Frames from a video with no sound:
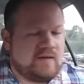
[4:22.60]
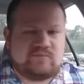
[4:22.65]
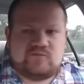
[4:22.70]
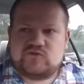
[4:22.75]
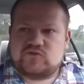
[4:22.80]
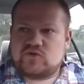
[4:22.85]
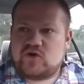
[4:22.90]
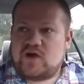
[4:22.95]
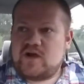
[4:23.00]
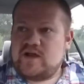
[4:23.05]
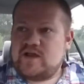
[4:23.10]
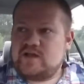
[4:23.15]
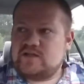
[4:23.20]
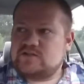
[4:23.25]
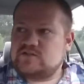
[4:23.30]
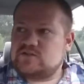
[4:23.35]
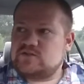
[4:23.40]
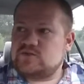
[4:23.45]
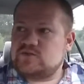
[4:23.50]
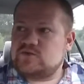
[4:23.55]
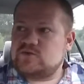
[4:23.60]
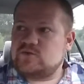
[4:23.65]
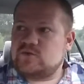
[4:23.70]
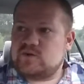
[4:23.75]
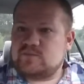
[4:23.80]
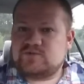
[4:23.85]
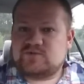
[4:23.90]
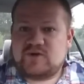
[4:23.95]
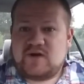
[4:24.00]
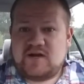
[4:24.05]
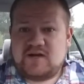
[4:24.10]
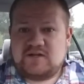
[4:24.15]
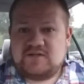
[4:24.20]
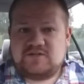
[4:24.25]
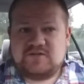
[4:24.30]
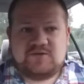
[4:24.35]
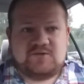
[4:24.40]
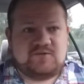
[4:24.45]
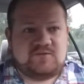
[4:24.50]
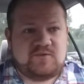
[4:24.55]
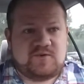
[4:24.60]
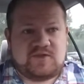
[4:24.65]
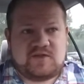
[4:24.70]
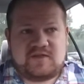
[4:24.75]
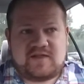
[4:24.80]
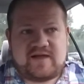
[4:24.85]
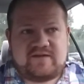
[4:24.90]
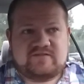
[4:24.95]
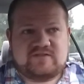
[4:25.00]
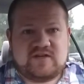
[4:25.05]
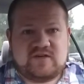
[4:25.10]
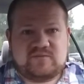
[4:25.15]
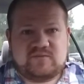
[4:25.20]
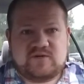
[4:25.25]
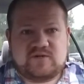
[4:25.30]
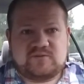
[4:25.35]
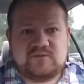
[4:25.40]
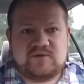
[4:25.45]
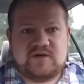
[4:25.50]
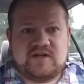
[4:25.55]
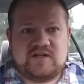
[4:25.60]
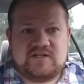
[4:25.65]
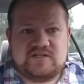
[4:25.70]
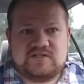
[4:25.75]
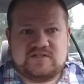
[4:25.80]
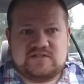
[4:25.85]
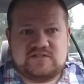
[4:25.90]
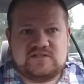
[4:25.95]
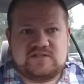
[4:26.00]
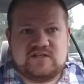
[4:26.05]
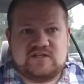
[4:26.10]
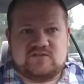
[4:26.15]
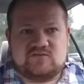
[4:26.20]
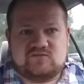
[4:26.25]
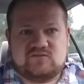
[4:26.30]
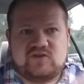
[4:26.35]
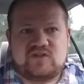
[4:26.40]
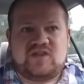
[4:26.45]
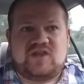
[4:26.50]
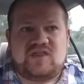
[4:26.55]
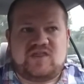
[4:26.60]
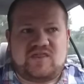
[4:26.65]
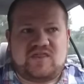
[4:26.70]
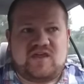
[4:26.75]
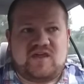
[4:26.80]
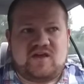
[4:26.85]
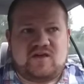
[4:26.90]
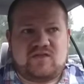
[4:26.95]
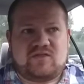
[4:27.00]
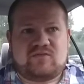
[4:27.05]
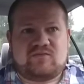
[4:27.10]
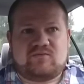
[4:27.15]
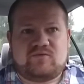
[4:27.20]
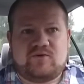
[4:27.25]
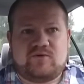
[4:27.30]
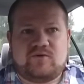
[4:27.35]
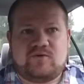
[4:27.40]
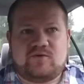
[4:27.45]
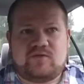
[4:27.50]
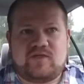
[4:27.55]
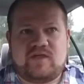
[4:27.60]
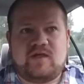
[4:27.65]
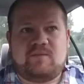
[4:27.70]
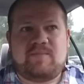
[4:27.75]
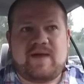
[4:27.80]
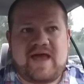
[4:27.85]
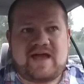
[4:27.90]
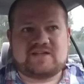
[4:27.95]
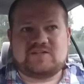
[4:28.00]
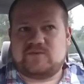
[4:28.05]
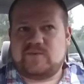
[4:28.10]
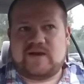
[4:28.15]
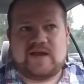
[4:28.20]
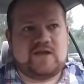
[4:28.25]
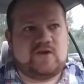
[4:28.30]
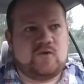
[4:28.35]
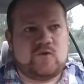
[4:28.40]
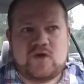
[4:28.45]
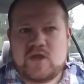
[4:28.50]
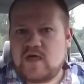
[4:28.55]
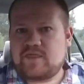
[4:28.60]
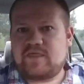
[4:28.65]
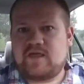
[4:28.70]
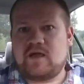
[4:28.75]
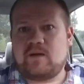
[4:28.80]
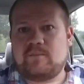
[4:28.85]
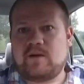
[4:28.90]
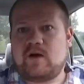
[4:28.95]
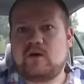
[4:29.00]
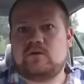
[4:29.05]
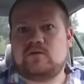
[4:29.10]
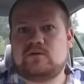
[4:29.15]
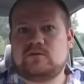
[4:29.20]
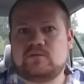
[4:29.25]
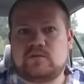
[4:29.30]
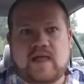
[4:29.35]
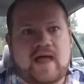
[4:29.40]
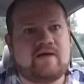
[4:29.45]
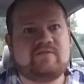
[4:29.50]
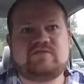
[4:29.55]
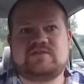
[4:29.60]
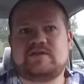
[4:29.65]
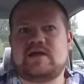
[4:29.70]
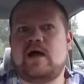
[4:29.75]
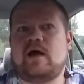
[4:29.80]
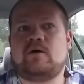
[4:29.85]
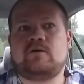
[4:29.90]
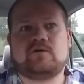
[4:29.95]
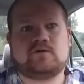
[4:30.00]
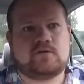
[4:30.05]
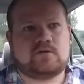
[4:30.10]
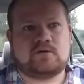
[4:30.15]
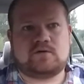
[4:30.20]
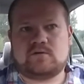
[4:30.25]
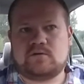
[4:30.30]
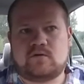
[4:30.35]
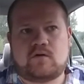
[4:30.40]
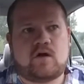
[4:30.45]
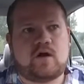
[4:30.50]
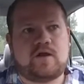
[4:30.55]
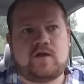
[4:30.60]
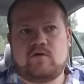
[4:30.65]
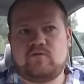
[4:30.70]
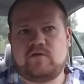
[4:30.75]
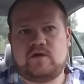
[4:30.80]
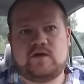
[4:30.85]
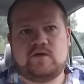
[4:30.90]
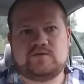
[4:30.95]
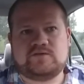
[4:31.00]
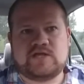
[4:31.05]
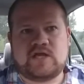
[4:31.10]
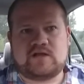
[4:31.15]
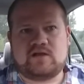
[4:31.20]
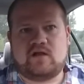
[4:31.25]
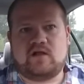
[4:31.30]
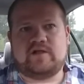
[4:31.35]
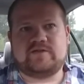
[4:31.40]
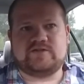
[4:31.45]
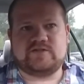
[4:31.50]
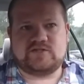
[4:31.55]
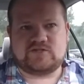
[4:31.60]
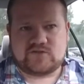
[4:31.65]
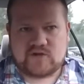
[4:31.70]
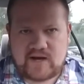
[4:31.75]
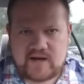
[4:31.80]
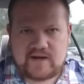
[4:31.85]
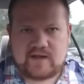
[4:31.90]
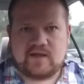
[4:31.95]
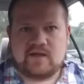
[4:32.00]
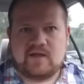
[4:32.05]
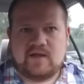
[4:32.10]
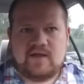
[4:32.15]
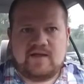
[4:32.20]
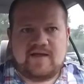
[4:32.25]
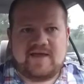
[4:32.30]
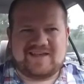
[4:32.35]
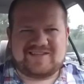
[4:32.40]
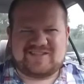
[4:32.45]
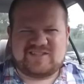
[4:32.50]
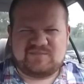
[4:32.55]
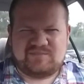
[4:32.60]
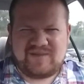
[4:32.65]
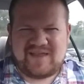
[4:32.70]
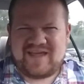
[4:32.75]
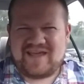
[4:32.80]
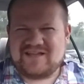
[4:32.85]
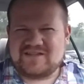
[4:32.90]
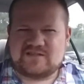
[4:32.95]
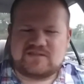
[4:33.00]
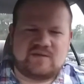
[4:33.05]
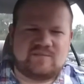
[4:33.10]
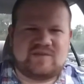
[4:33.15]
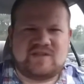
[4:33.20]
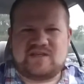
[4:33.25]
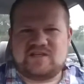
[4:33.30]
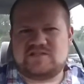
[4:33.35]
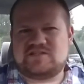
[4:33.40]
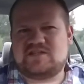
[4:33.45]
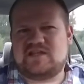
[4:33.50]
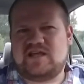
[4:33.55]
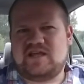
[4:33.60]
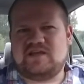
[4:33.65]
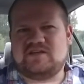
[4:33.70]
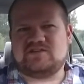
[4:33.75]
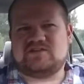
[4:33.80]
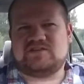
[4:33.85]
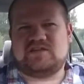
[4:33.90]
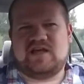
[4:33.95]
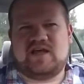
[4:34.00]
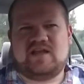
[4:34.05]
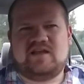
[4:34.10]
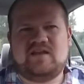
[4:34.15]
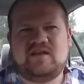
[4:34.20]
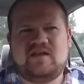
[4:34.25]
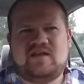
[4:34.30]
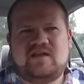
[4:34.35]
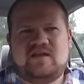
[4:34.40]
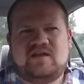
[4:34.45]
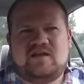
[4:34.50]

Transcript: I'm trying to what I'm trying to do with the Live Sound 101 is is really think through, think back to when I knew nothing about live sound or, or audio video technology, and try to explain some of these things that